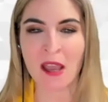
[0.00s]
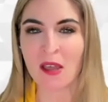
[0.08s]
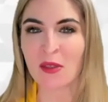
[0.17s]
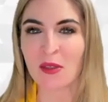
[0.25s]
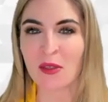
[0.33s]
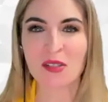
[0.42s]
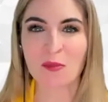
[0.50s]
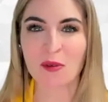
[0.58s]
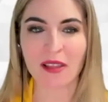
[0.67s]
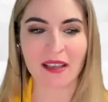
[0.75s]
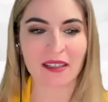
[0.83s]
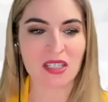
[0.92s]
They're also more
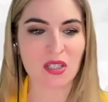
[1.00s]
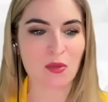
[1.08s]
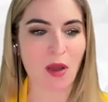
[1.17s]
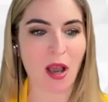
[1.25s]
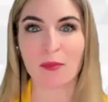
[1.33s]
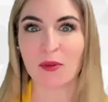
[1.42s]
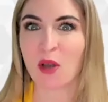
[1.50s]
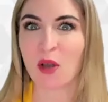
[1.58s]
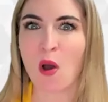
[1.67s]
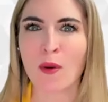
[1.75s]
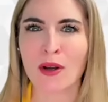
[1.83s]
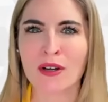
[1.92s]
likely to help their
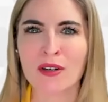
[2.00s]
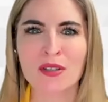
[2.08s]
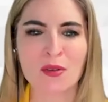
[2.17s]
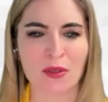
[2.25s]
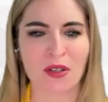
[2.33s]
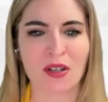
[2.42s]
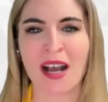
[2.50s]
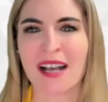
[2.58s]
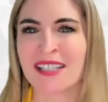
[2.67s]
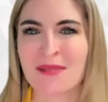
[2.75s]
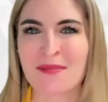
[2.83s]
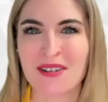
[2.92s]
coworkers or their
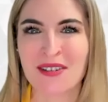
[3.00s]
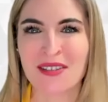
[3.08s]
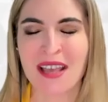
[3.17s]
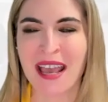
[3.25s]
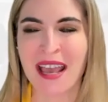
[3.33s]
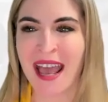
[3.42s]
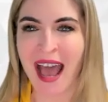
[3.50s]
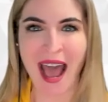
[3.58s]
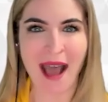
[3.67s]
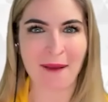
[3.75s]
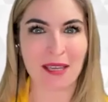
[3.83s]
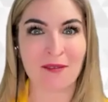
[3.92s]
customers,
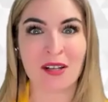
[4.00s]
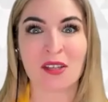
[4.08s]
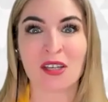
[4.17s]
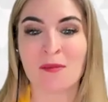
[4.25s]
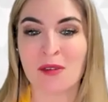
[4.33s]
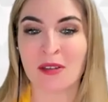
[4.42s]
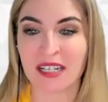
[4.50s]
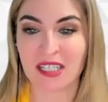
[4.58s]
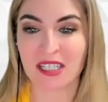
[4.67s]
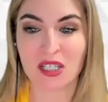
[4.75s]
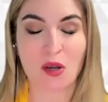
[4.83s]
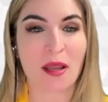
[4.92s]
even in the community,
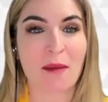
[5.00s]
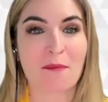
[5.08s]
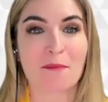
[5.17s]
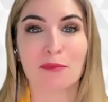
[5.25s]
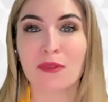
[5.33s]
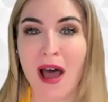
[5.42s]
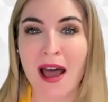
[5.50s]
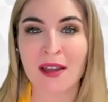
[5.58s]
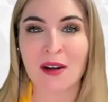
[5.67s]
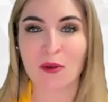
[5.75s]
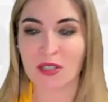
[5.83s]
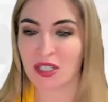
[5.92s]
to donate blood
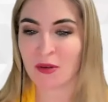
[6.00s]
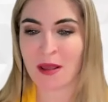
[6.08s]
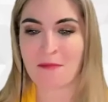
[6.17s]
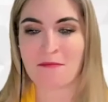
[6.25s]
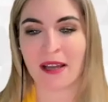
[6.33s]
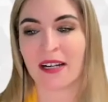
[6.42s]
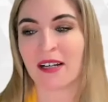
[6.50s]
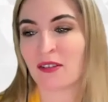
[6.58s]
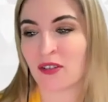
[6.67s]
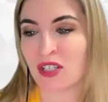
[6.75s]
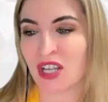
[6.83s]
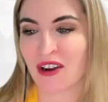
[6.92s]
or to donate money to
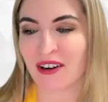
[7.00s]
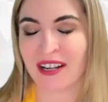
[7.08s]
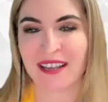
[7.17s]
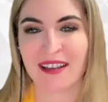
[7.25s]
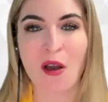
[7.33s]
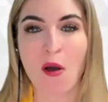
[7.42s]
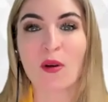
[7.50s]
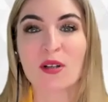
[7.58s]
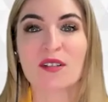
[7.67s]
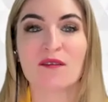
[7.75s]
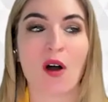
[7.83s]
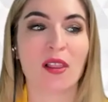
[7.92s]
their charity or
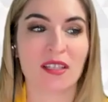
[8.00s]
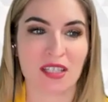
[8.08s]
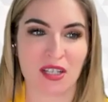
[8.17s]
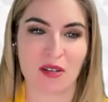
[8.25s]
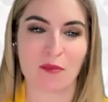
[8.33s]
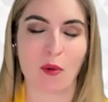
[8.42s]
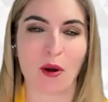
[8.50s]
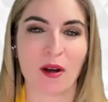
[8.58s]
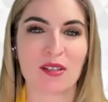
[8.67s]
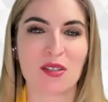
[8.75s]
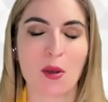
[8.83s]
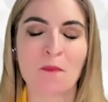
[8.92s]
to volunteer more.
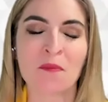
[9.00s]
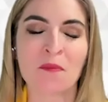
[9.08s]
So